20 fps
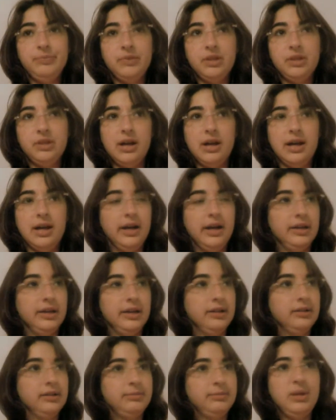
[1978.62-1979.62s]

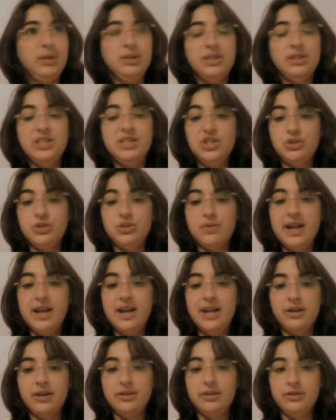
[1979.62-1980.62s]
the teacher
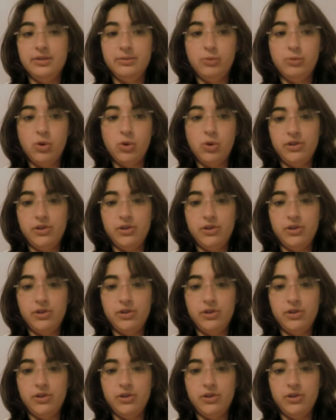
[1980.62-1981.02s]
writing on the board